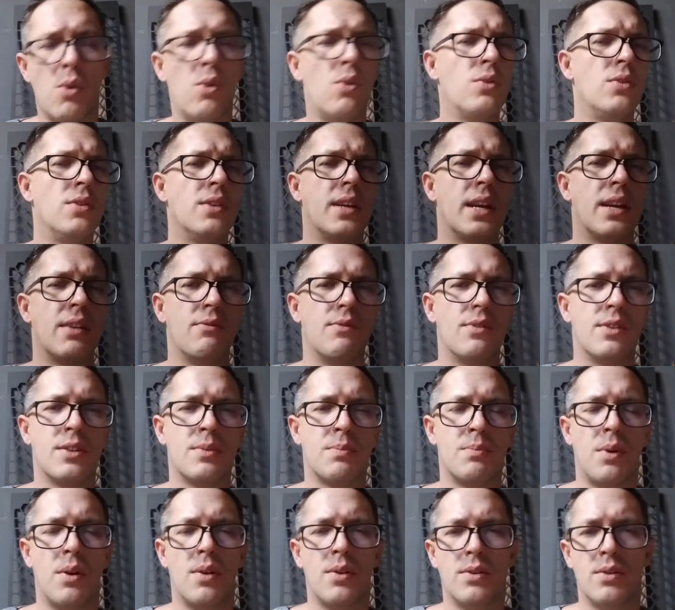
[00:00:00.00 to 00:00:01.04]
or you can
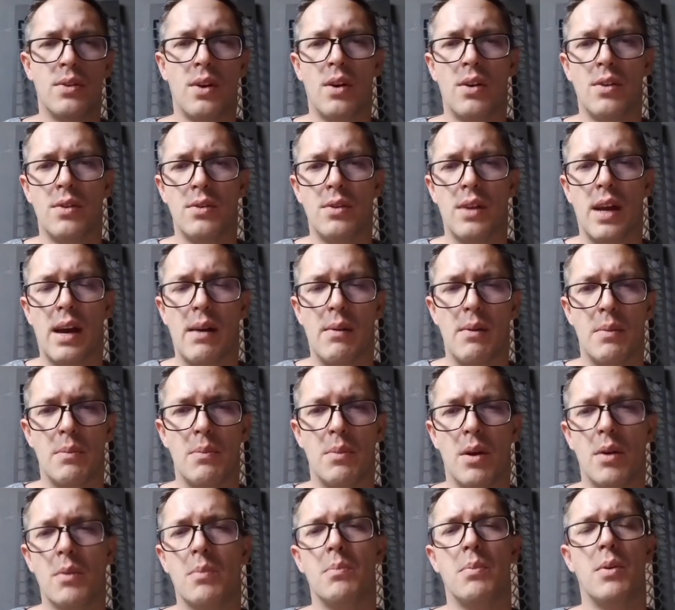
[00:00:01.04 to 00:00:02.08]
respond on our
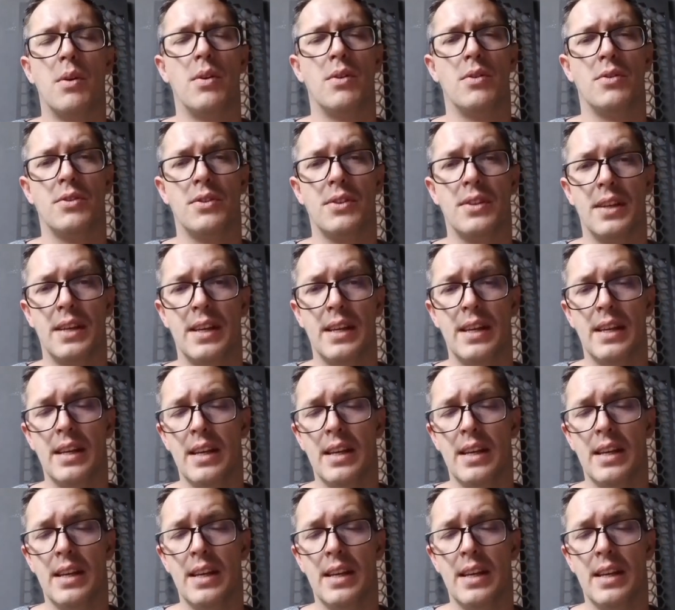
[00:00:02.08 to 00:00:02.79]
blog post.